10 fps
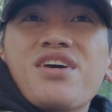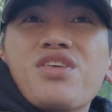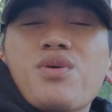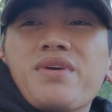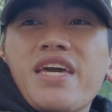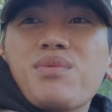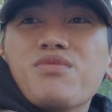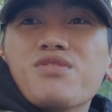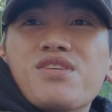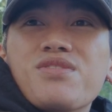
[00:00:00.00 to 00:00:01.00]
you'll be
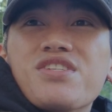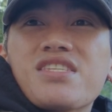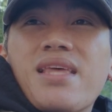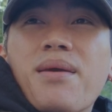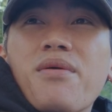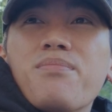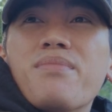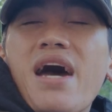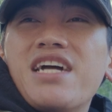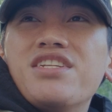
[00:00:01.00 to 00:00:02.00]
able to just like
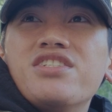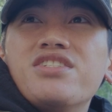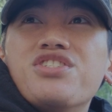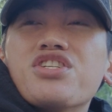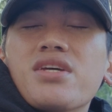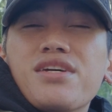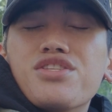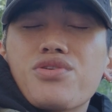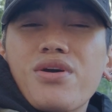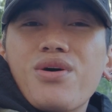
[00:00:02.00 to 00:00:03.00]
manage a
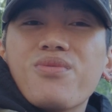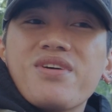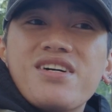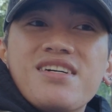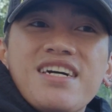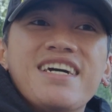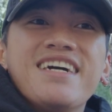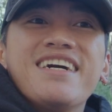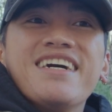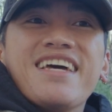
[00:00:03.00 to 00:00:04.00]
trail well,
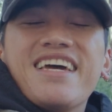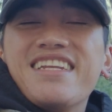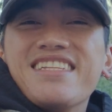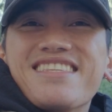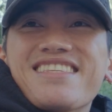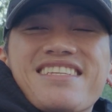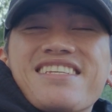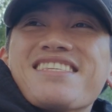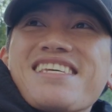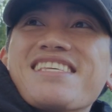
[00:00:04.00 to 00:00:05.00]
and it's
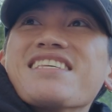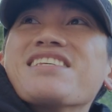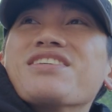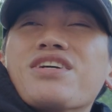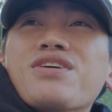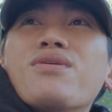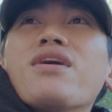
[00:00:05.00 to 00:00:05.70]
just easy, you know.